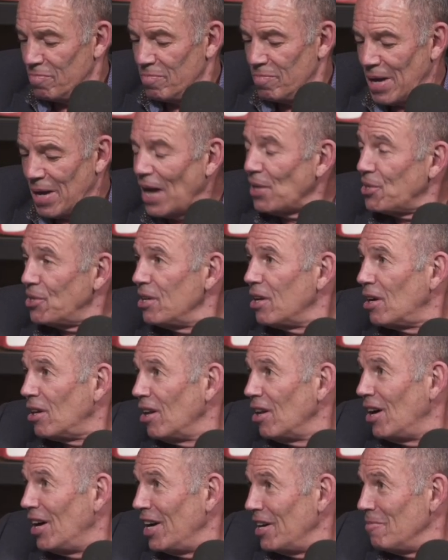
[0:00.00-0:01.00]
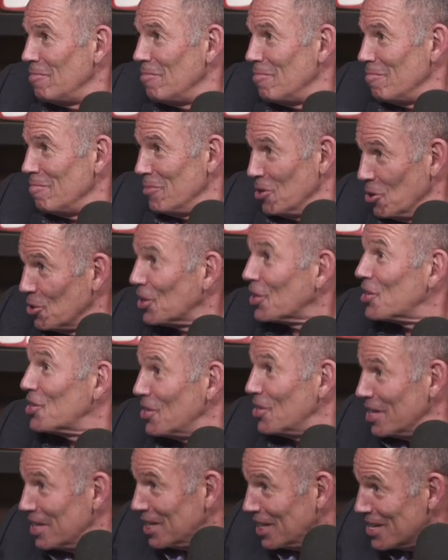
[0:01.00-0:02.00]
Patsy Cline music
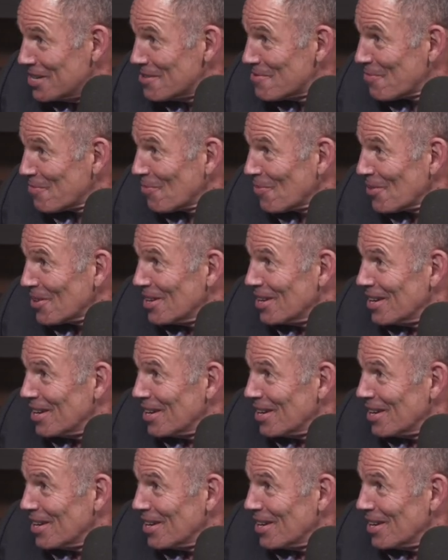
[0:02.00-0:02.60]
C D. Yeah.